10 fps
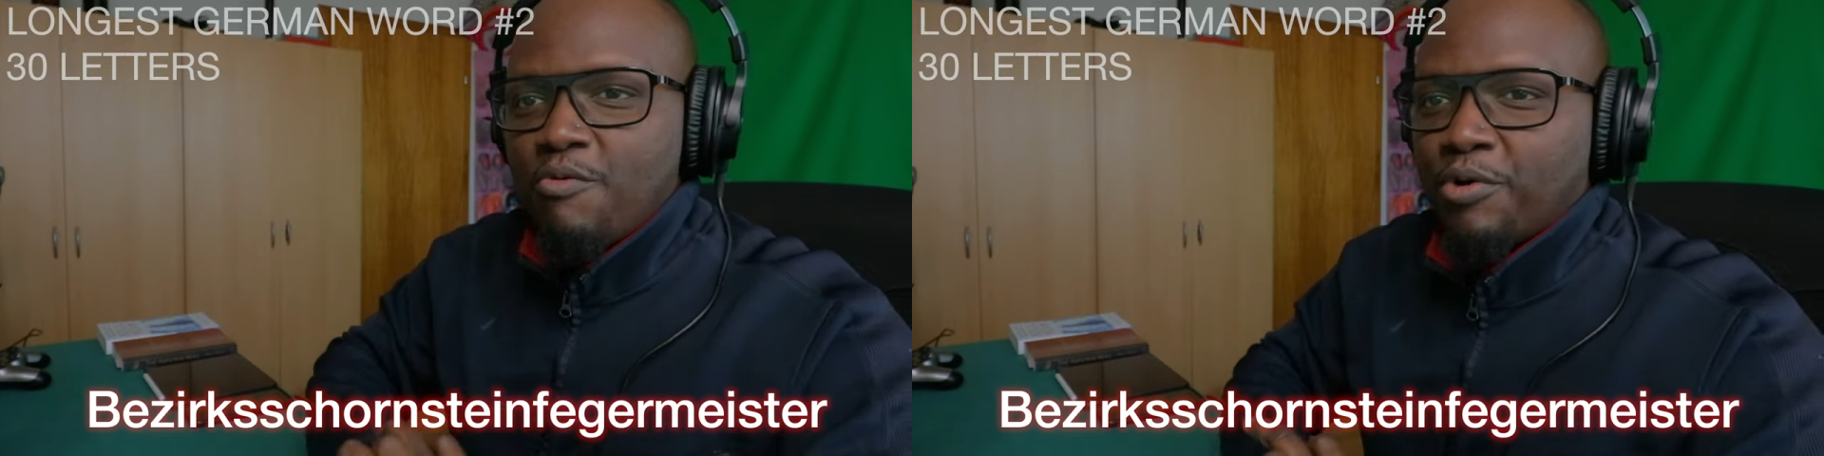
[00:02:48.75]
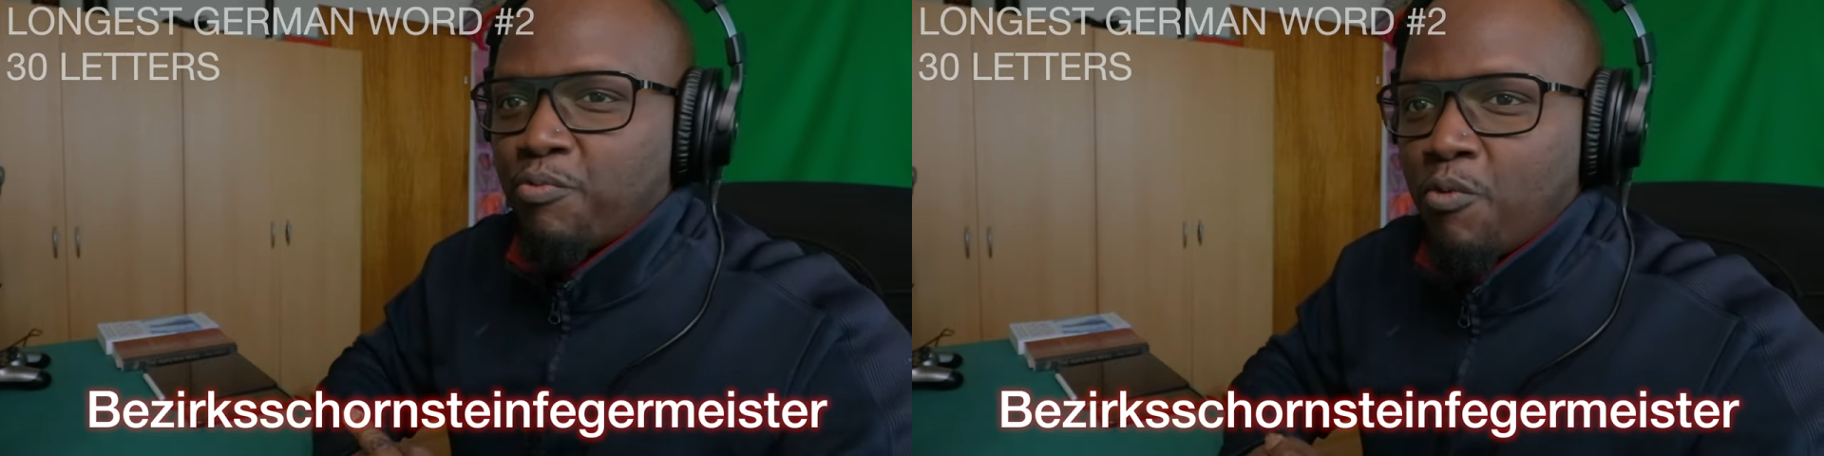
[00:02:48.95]

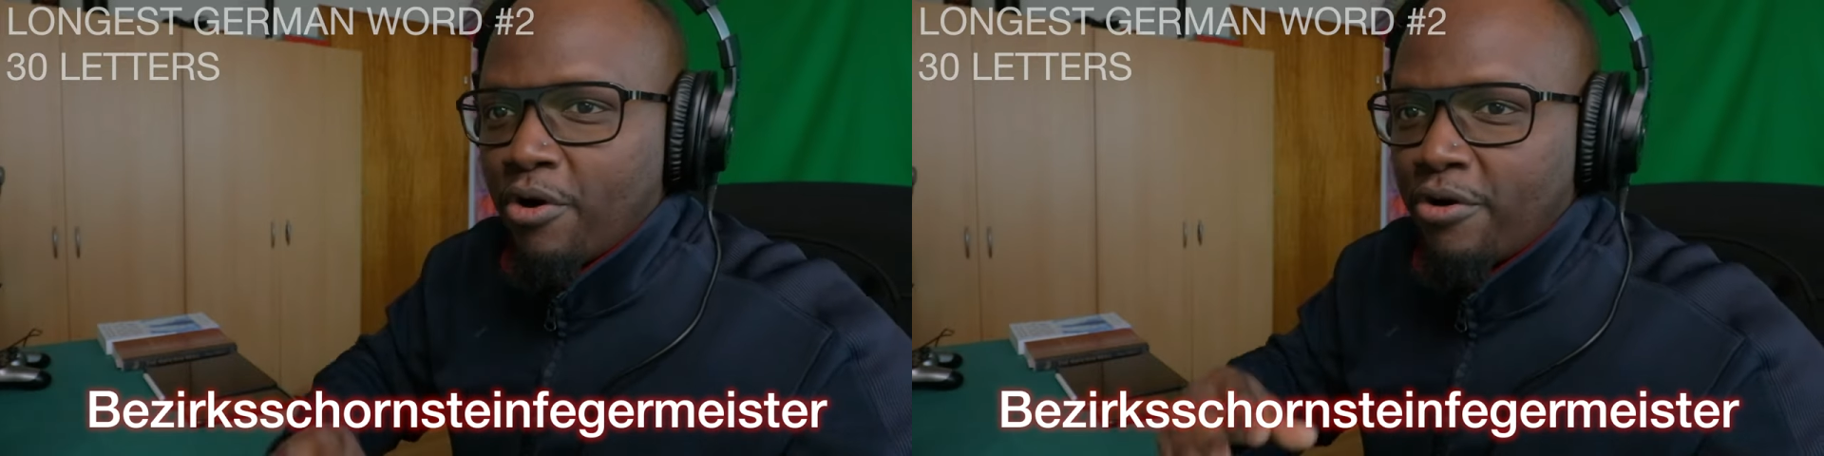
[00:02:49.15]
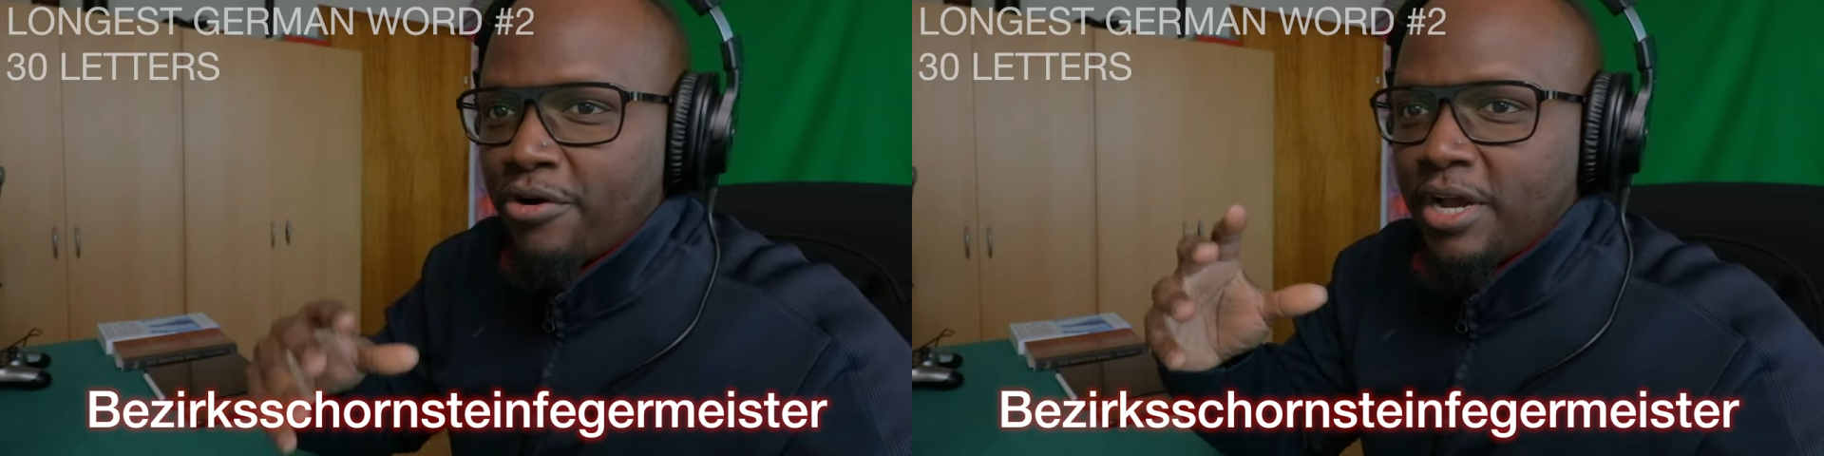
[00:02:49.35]
with
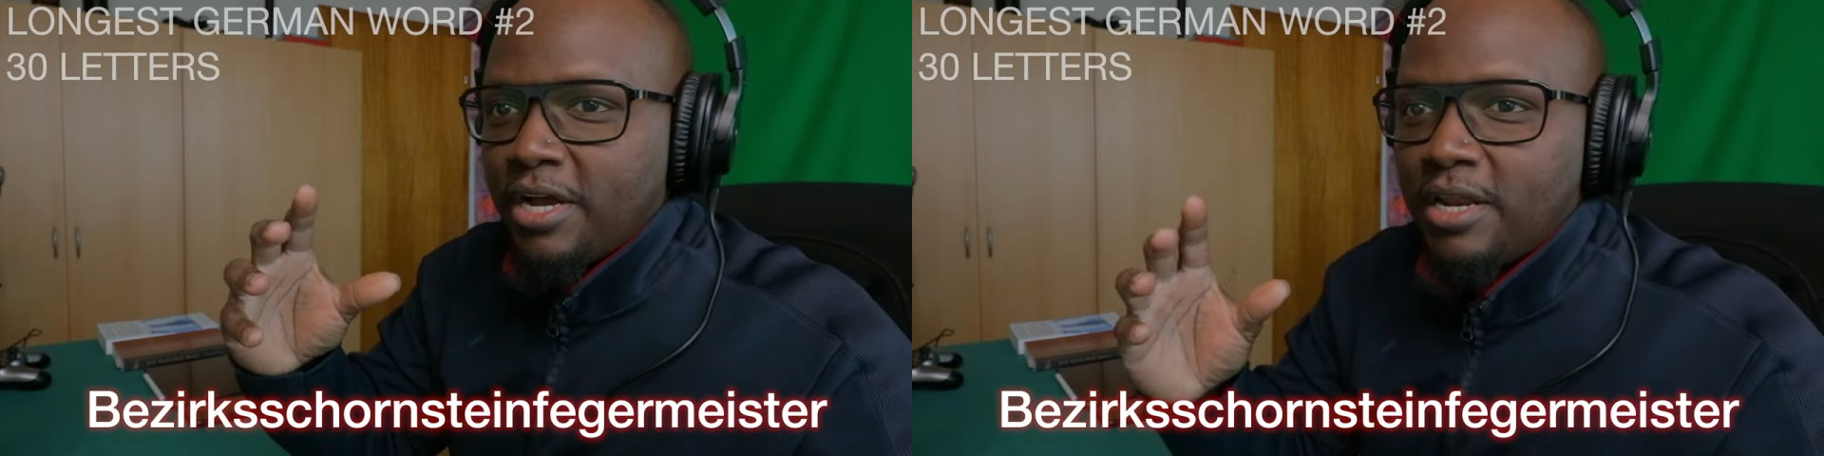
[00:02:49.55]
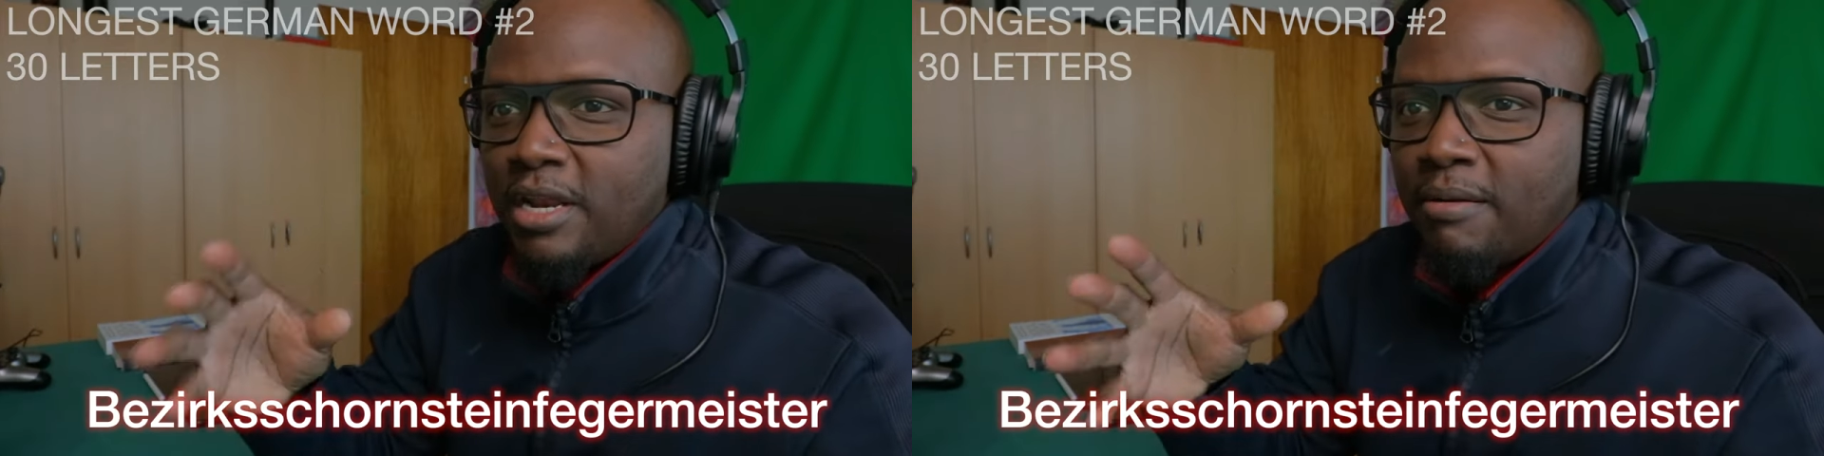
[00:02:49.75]
word
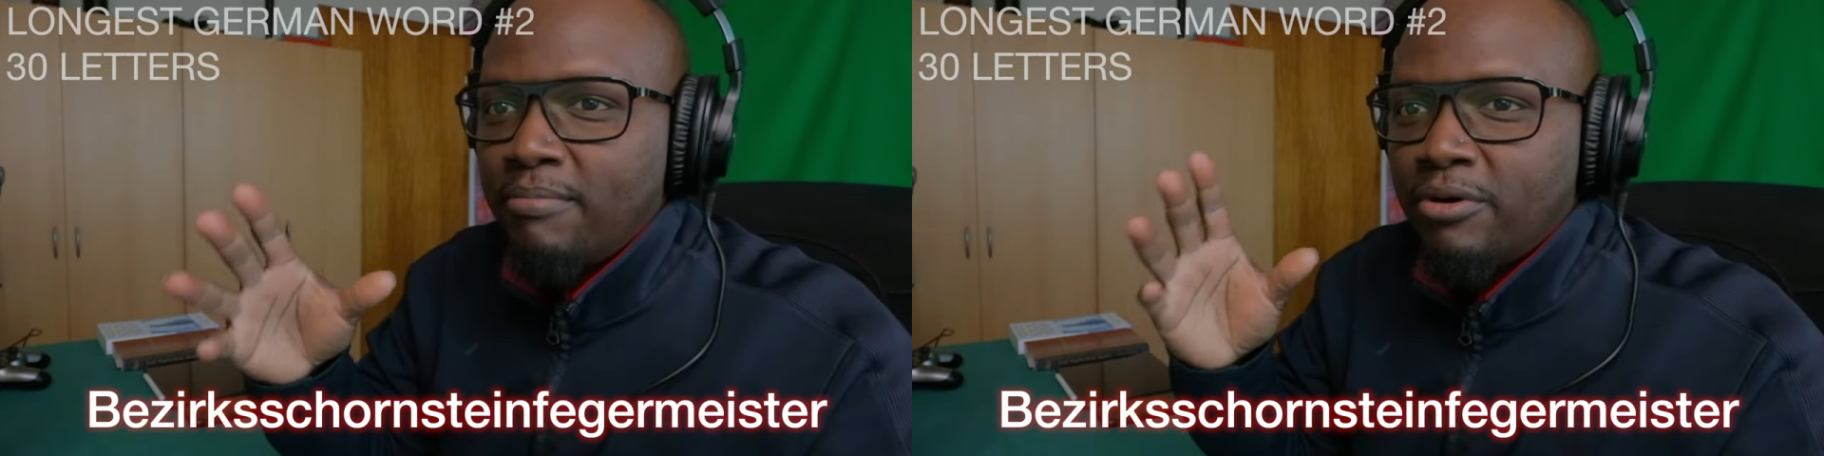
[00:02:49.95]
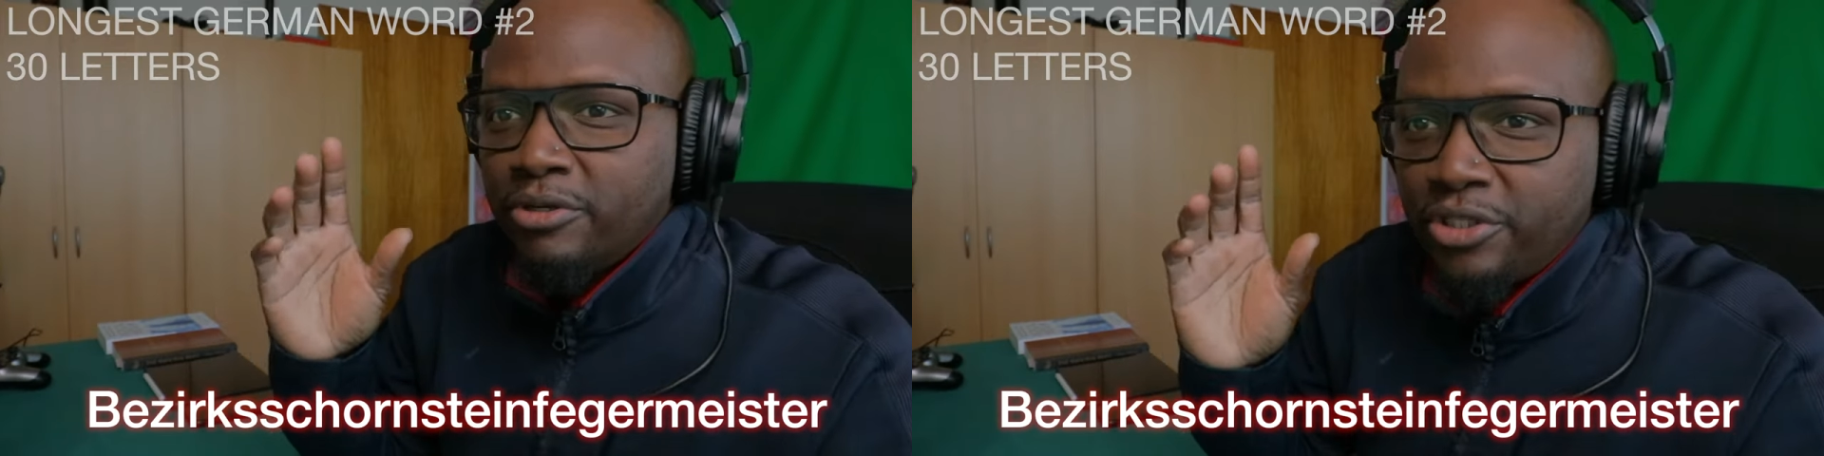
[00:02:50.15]

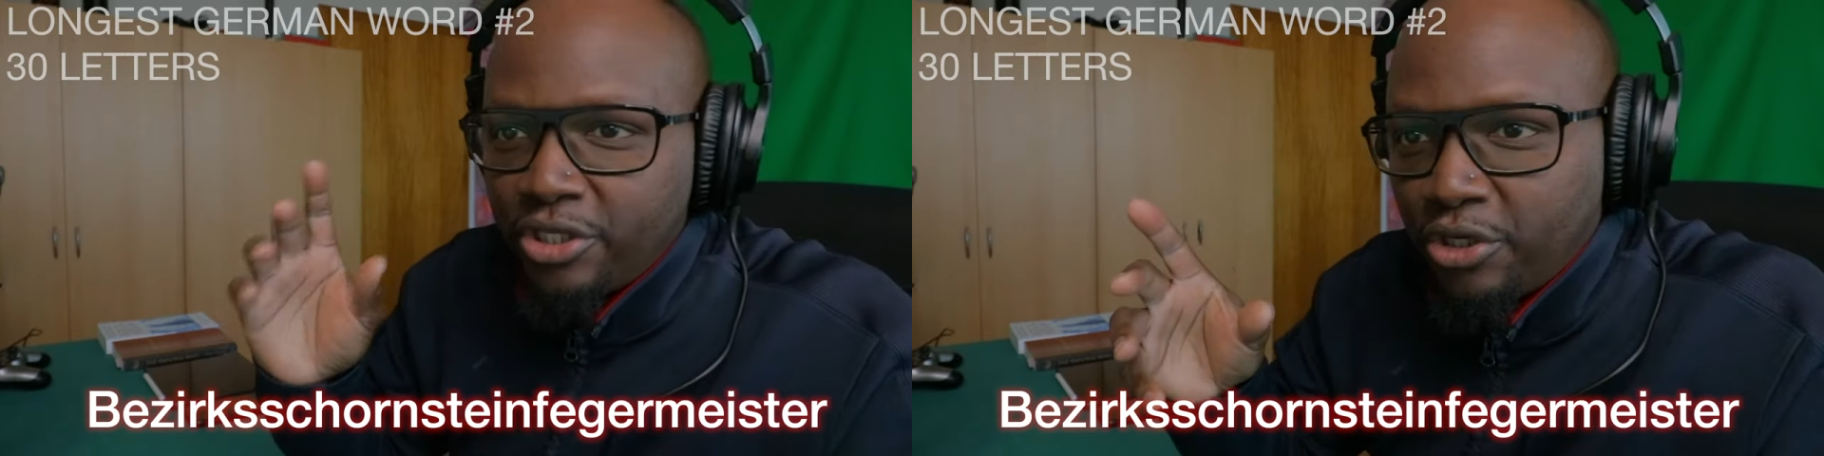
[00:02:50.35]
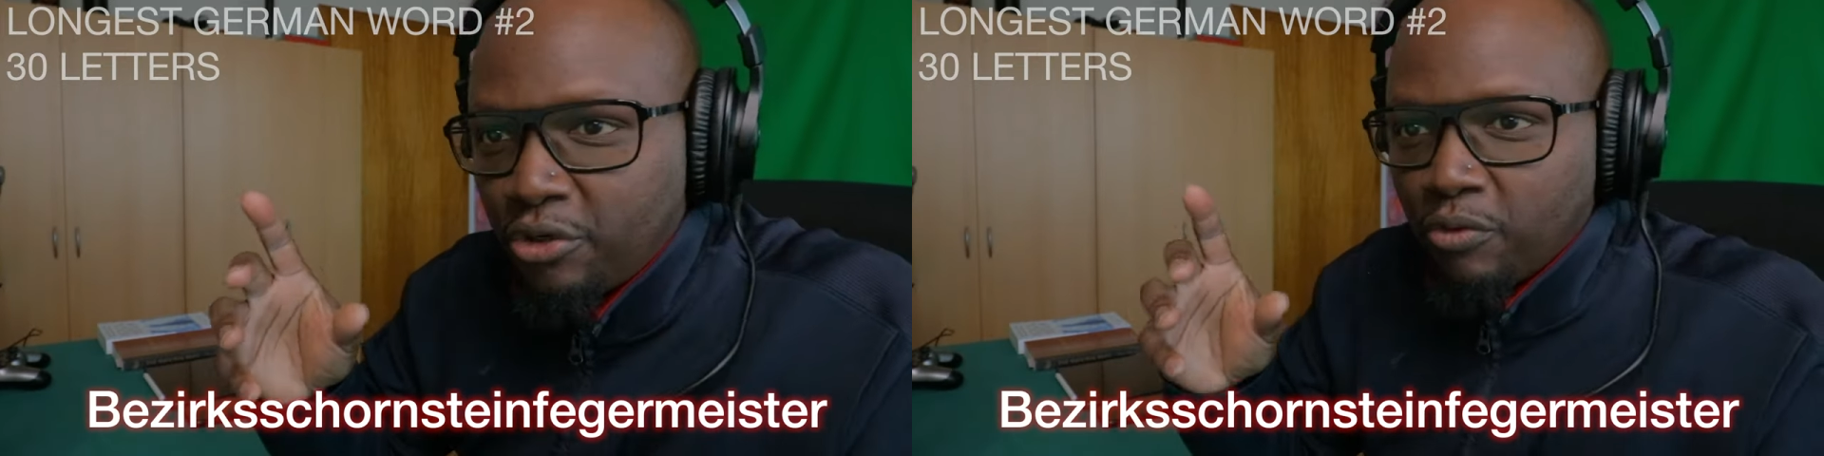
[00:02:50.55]
number
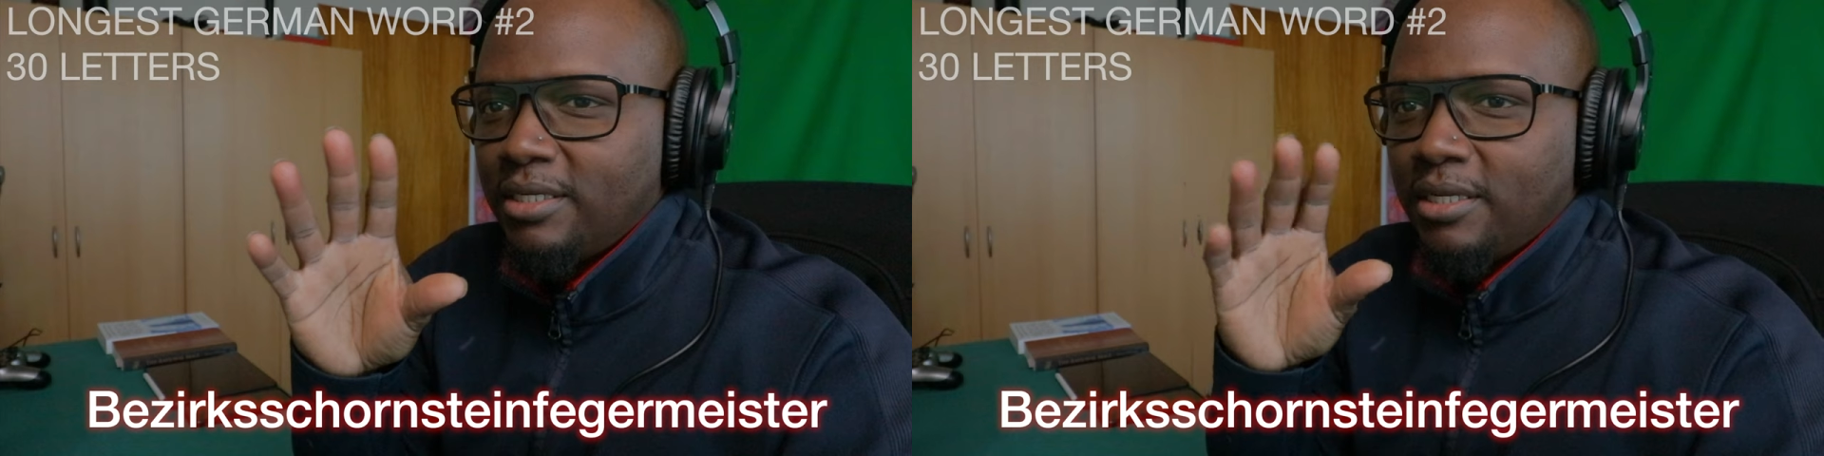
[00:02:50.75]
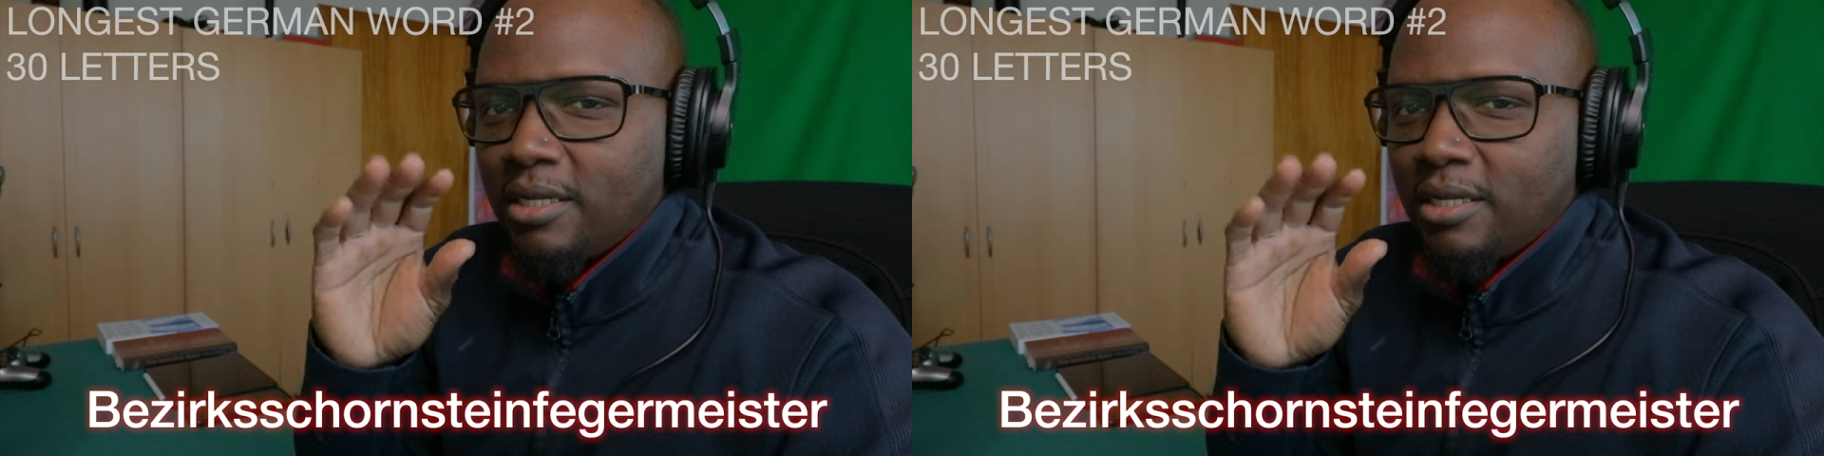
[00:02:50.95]
two.